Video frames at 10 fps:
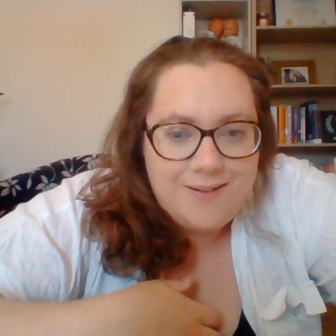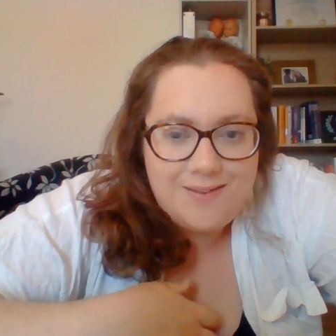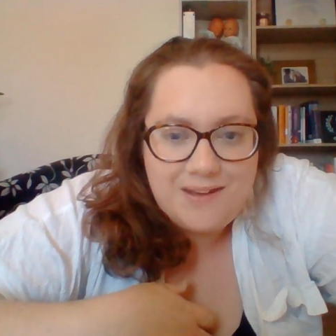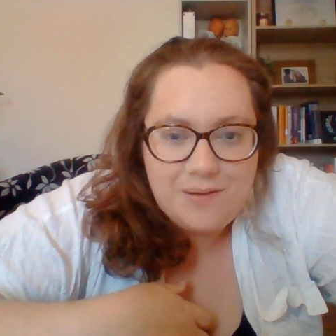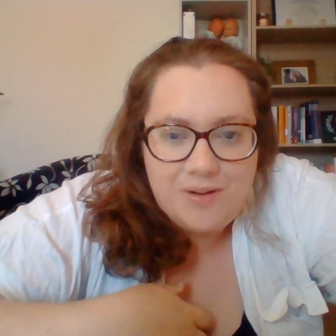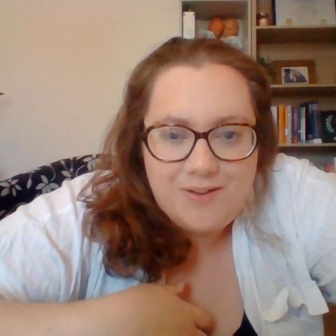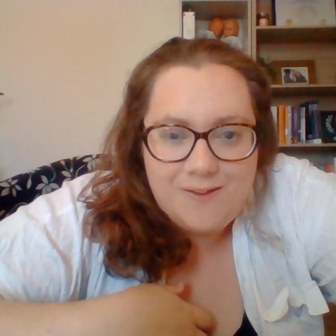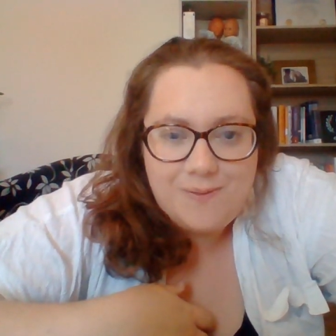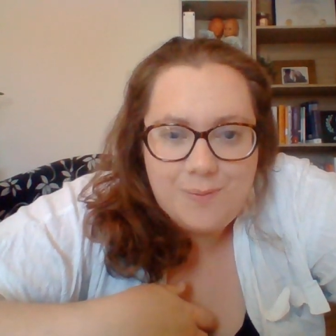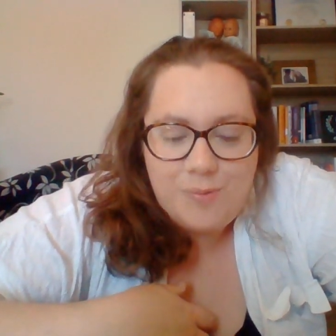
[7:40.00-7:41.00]
say which
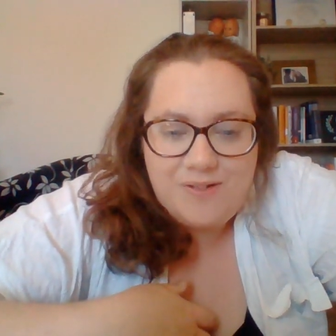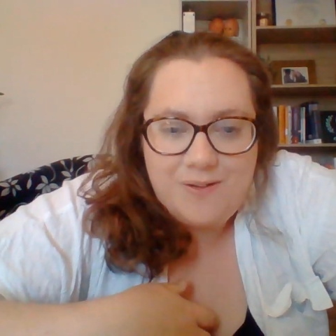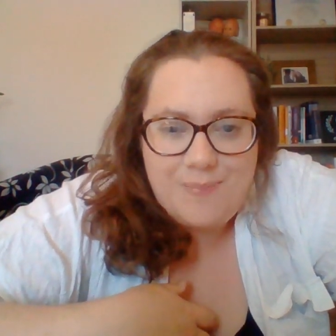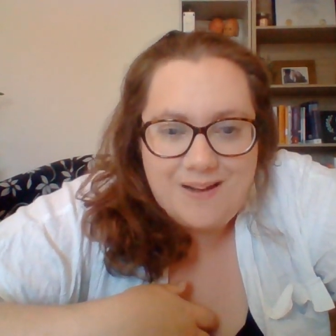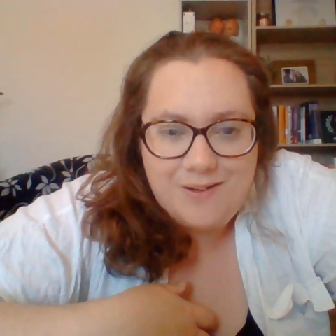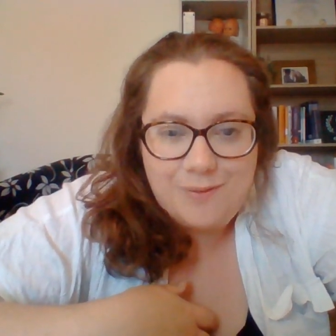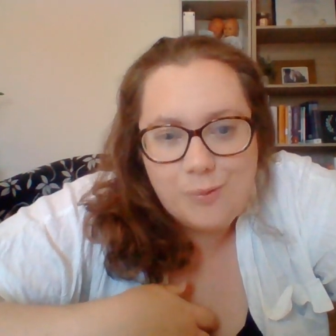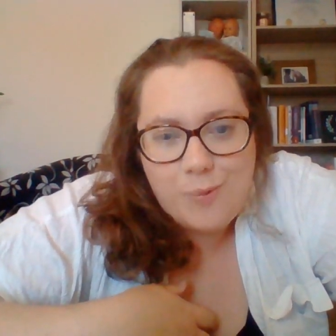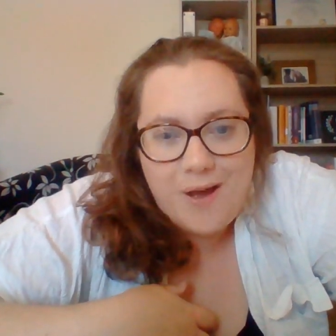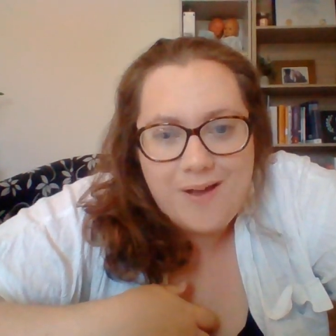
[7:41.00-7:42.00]
is better
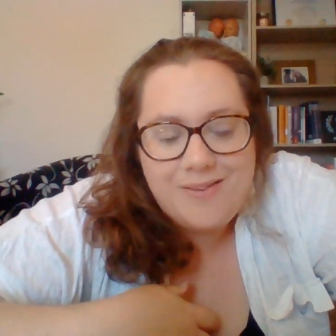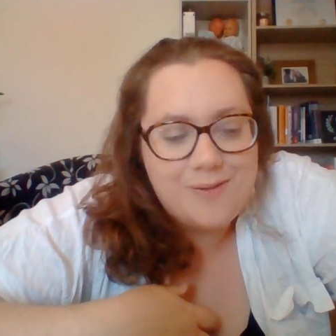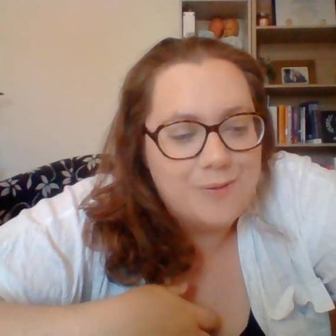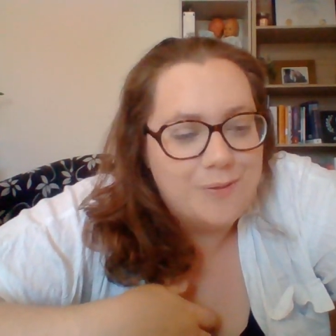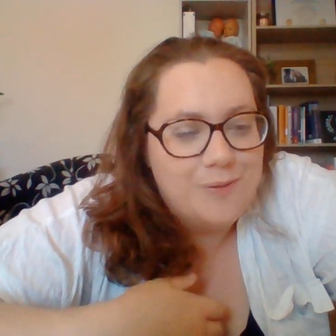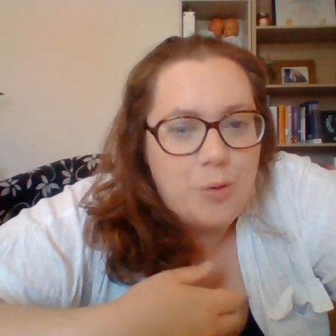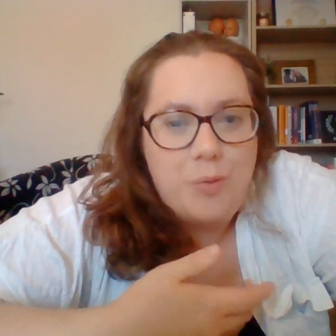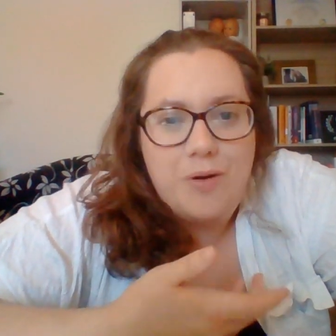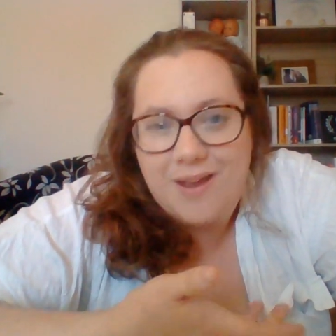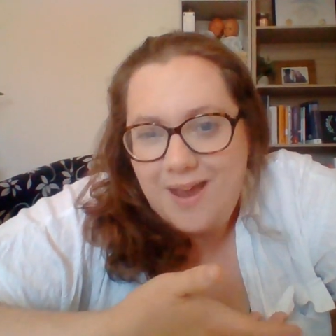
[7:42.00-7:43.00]
or worse, or
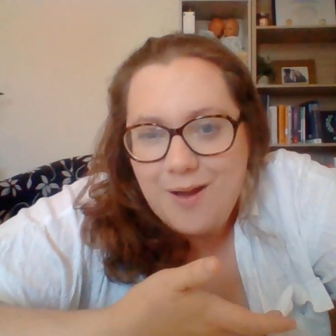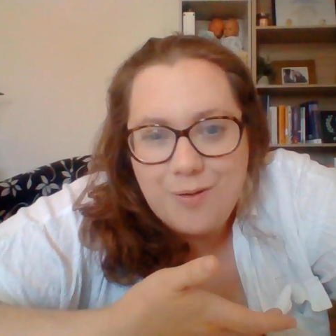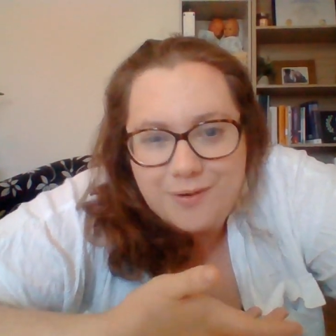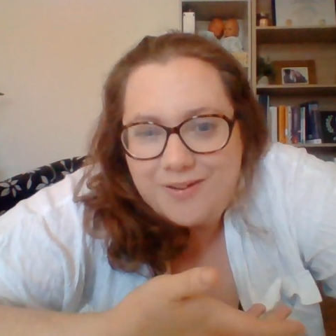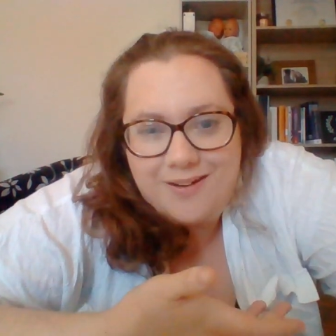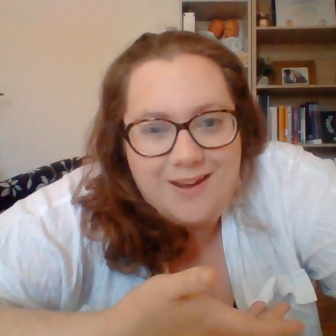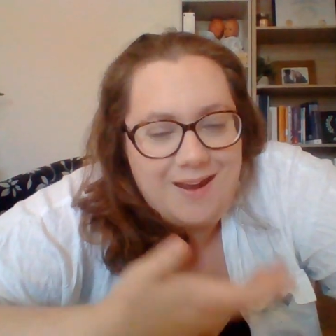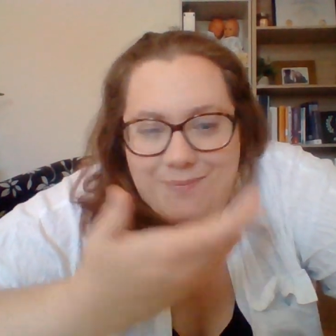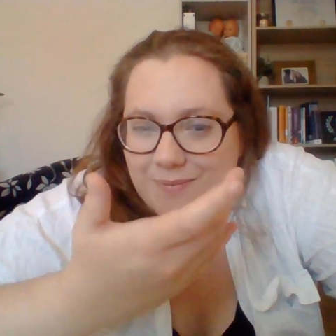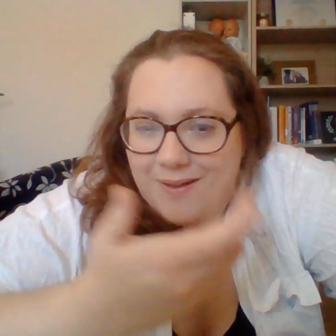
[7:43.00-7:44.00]
okay or not
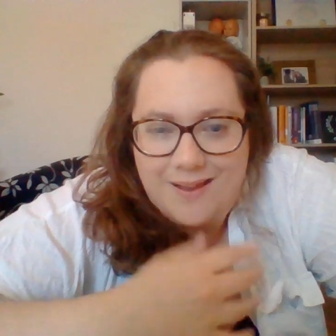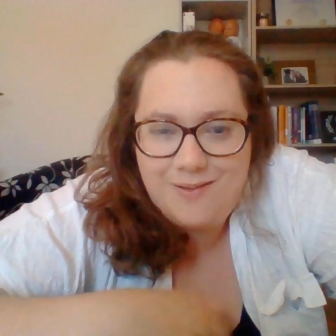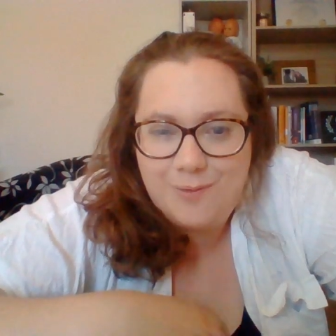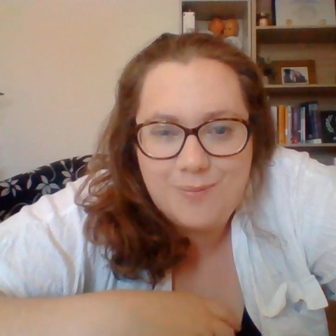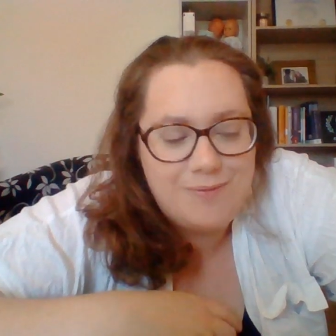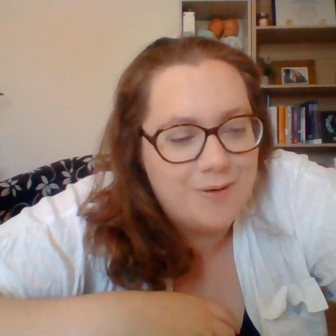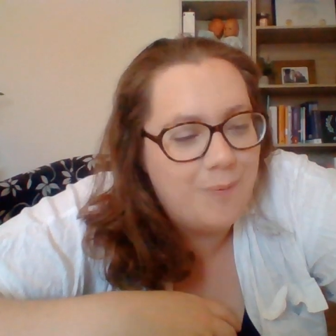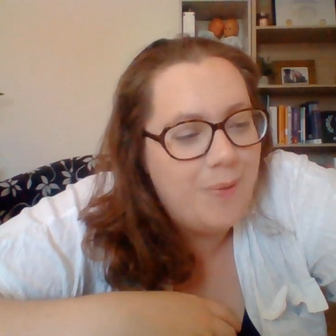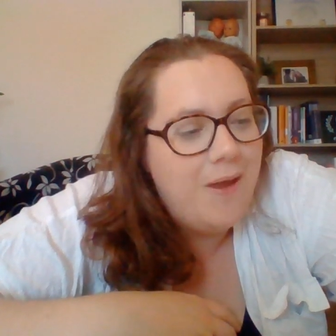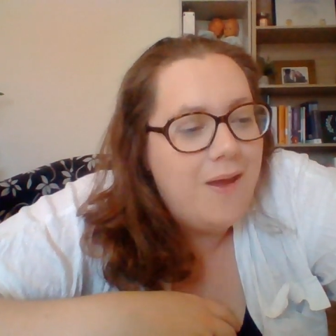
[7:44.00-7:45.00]
okay. But that's not my
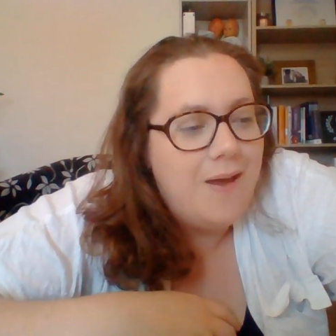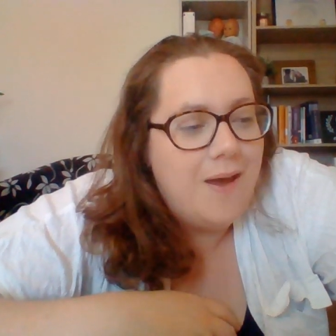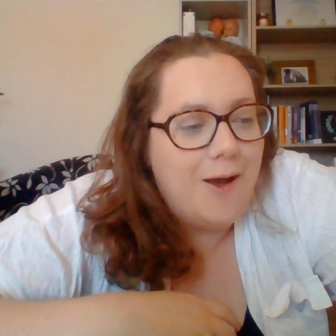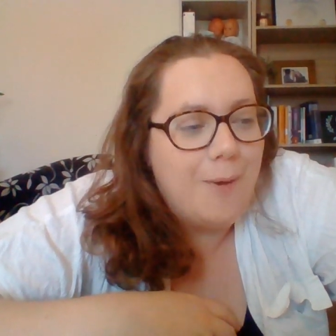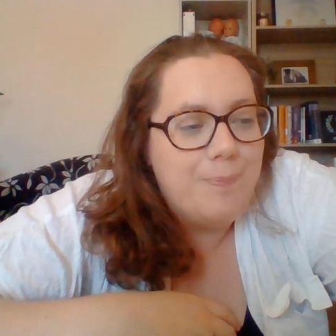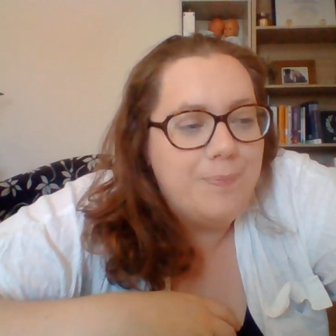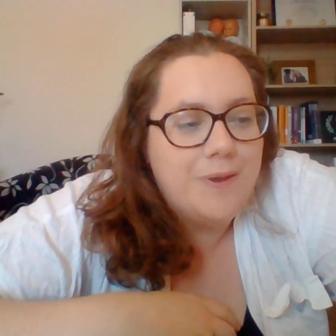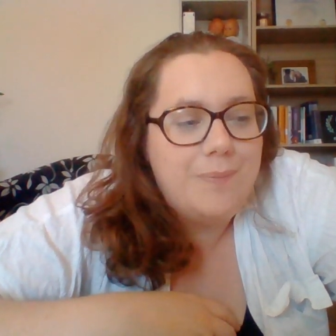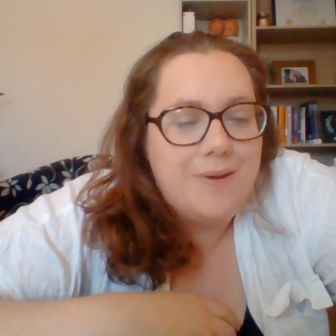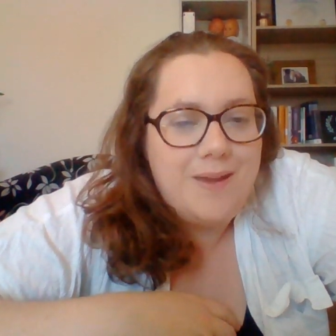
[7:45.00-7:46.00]
role. But
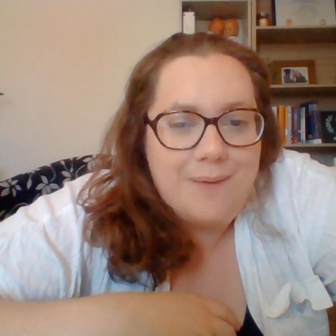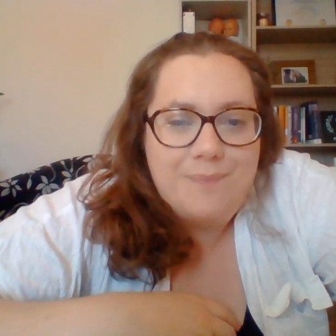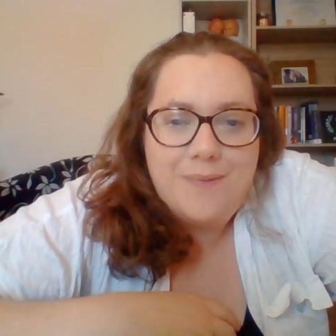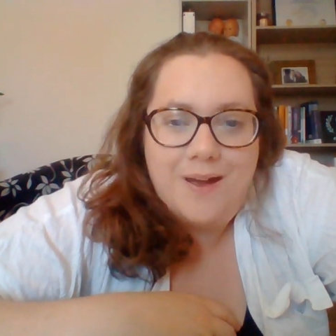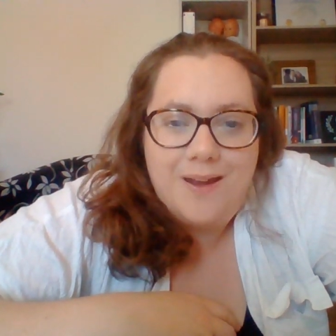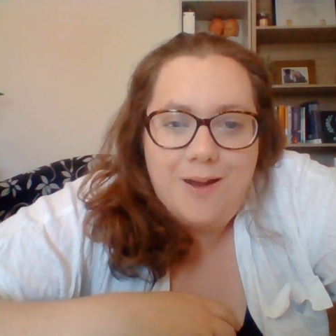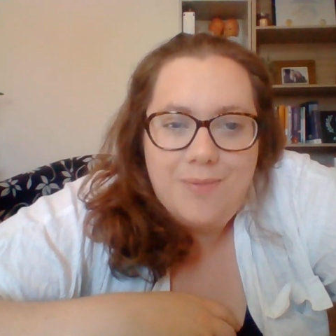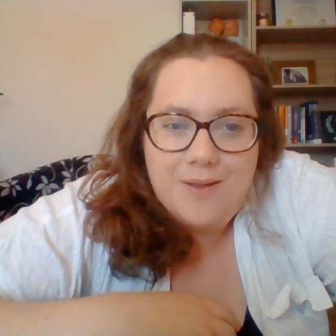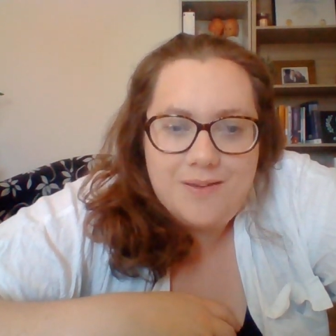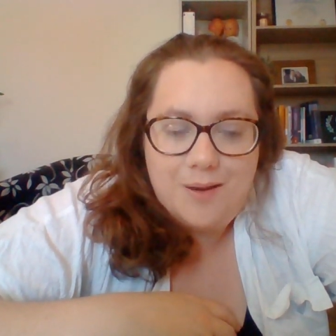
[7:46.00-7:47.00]
yeah, I hope
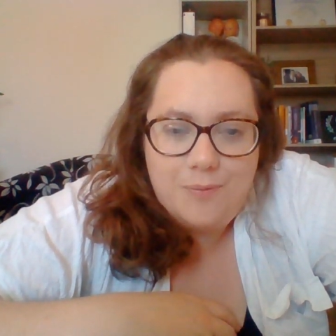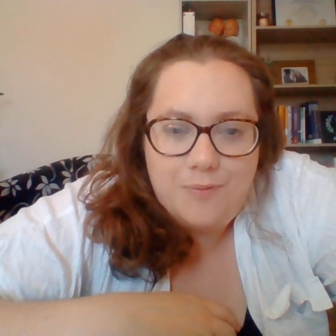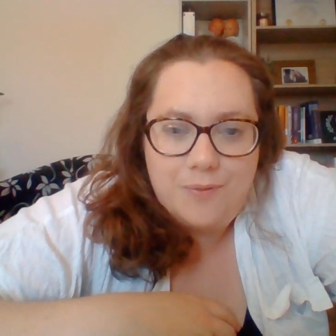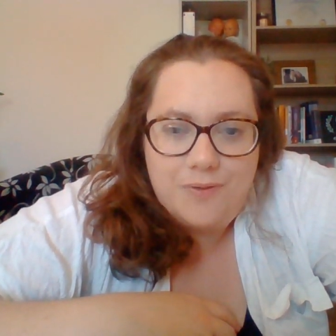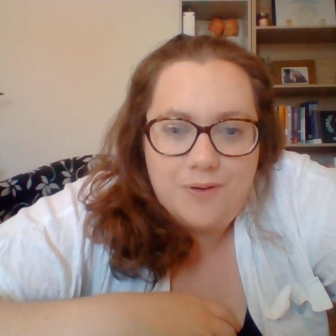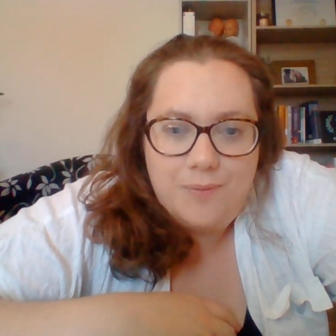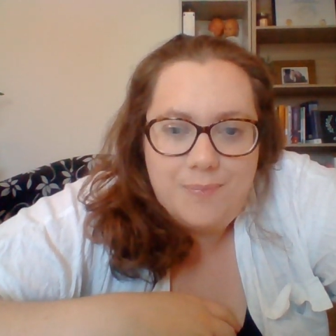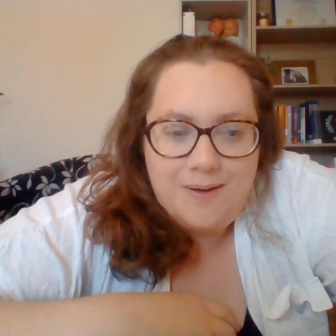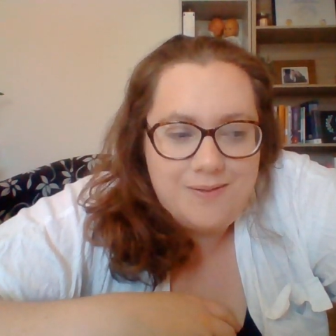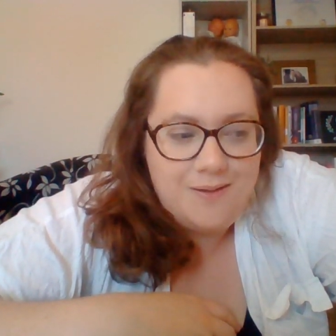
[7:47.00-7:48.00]
that's helpful. So
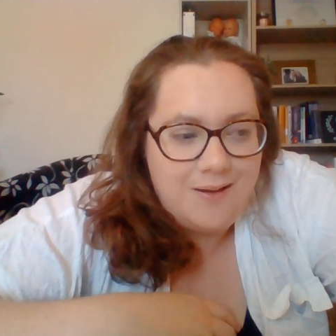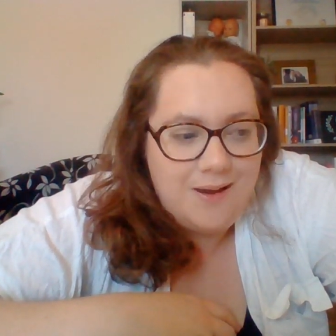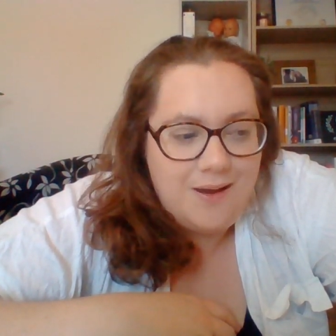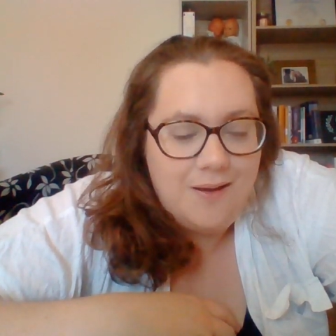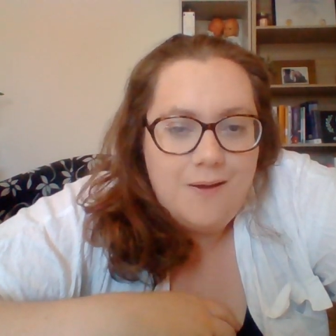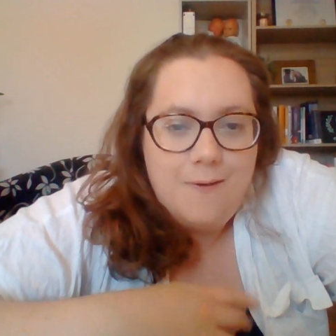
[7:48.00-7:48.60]
basically,